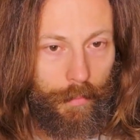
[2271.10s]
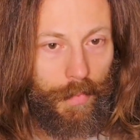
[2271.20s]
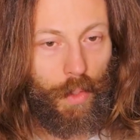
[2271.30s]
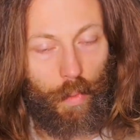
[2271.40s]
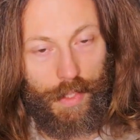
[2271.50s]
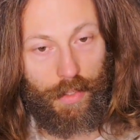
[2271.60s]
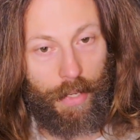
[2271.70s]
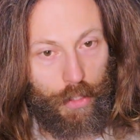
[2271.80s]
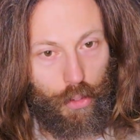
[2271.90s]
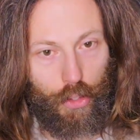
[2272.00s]
was the
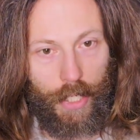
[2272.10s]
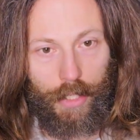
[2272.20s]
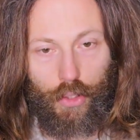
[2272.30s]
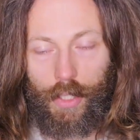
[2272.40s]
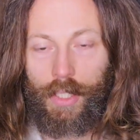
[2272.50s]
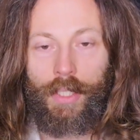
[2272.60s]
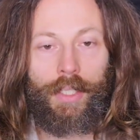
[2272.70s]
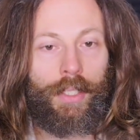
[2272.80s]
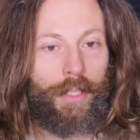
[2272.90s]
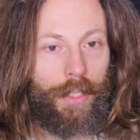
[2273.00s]
major change.
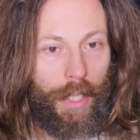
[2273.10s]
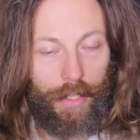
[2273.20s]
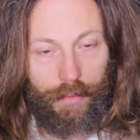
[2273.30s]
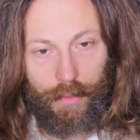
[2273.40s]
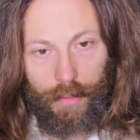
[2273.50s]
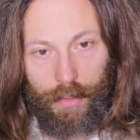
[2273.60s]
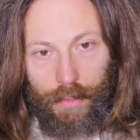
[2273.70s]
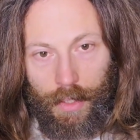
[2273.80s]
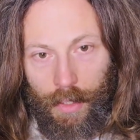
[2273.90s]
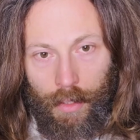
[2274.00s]
It
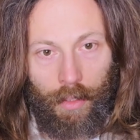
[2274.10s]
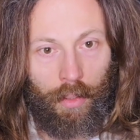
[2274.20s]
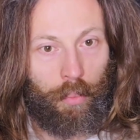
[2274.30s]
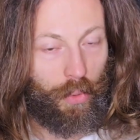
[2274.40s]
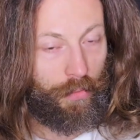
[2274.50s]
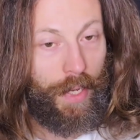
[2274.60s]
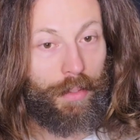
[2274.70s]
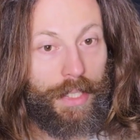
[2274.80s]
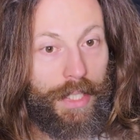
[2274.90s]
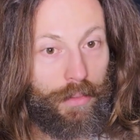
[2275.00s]

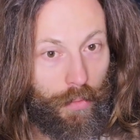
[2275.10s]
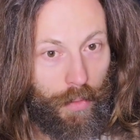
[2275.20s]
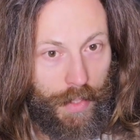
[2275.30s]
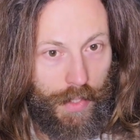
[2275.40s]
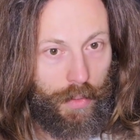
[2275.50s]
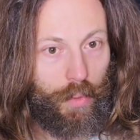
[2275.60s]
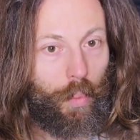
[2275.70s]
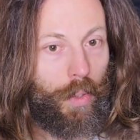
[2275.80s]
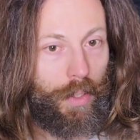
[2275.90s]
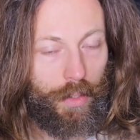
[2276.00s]
profoundly influenced the
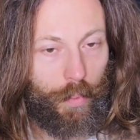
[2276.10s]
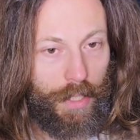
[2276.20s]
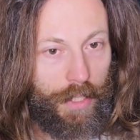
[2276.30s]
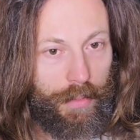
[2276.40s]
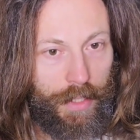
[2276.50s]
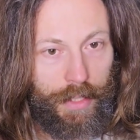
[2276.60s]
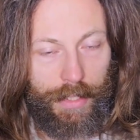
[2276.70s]
world we live in.